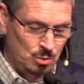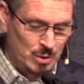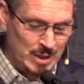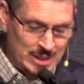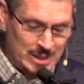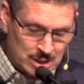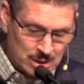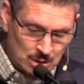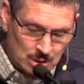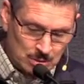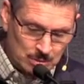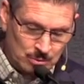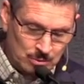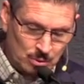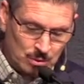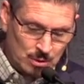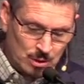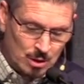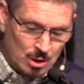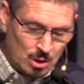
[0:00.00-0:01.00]

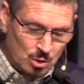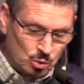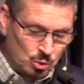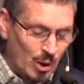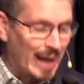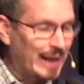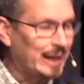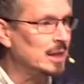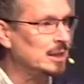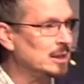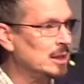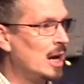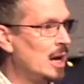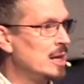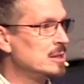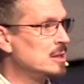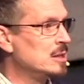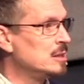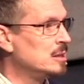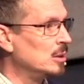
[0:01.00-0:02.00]
Wisdom
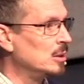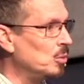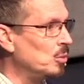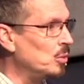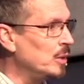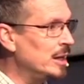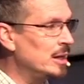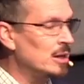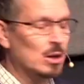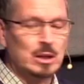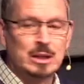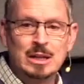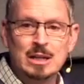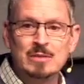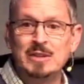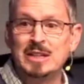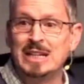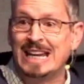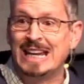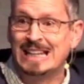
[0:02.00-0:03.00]
recognizes that we are
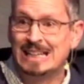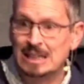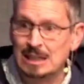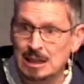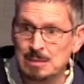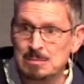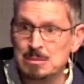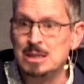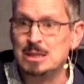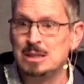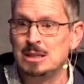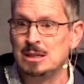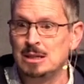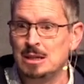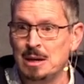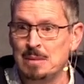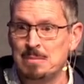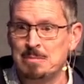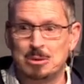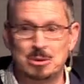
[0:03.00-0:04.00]
given a limited
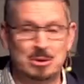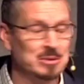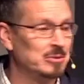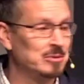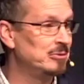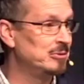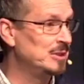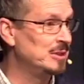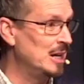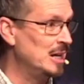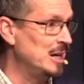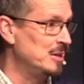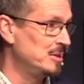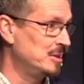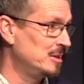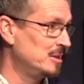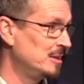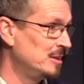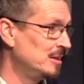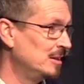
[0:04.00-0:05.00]
number of
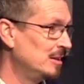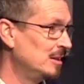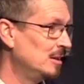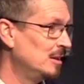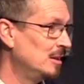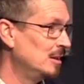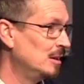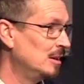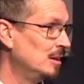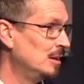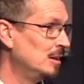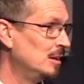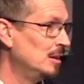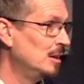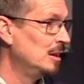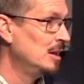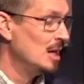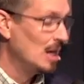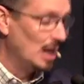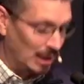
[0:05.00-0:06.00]
days,
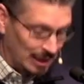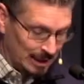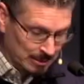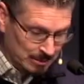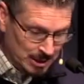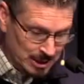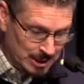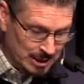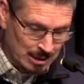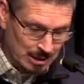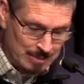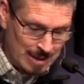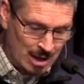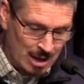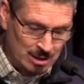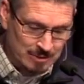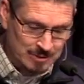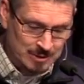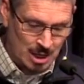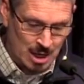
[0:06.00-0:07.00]
a limited
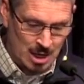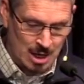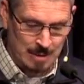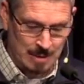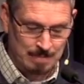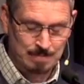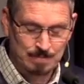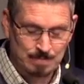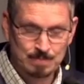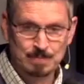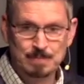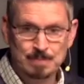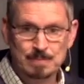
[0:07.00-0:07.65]
amount of time.